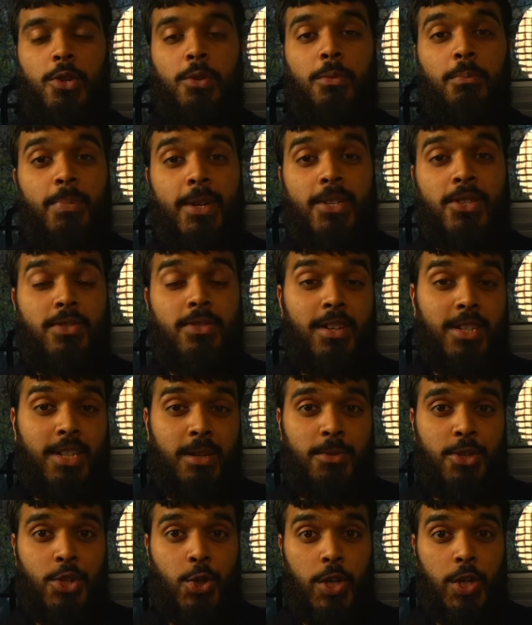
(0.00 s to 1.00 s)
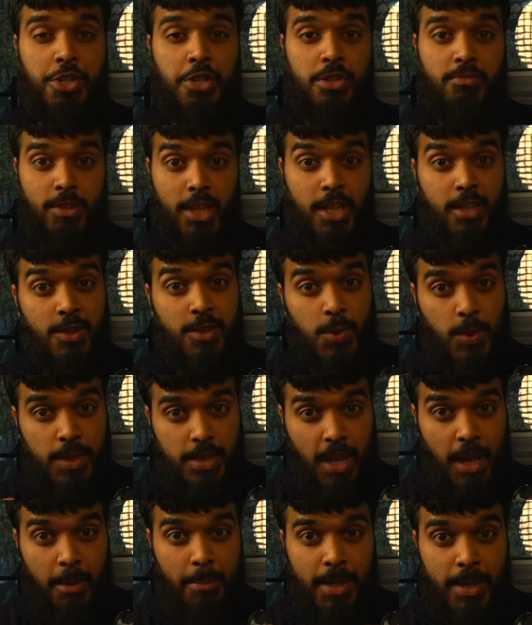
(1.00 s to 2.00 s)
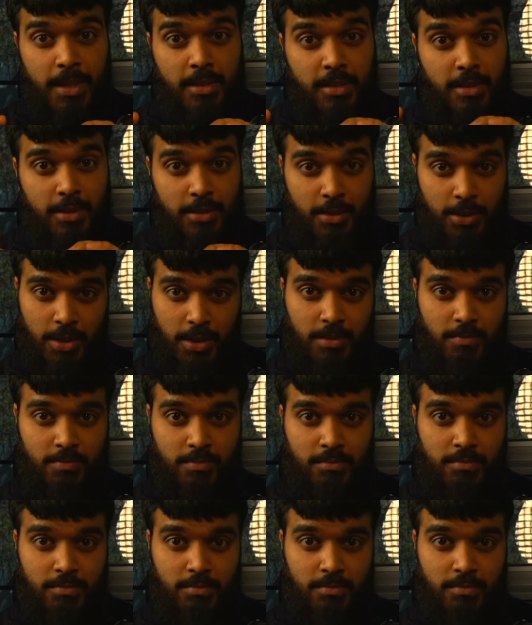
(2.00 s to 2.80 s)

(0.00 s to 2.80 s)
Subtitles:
based on that demonstration, here's what's happening under the hood.